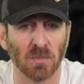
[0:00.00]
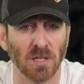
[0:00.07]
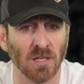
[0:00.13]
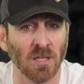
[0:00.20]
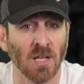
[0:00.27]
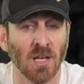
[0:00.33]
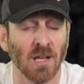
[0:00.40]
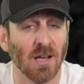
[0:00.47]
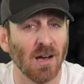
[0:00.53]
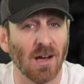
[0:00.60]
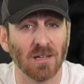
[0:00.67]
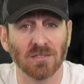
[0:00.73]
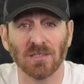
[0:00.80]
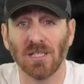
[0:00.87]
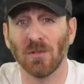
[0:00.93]
but
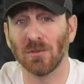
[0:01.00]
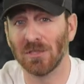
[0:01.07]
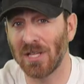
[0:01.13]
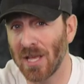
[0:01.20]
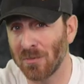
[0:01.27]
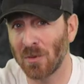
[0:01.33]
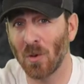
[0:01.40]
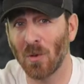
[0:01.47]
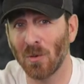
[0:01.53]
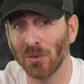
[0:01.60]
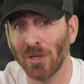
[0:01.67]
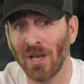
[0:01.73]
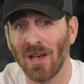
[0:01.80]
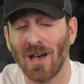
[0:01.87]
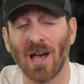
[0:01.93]
honestly, it was damn cold,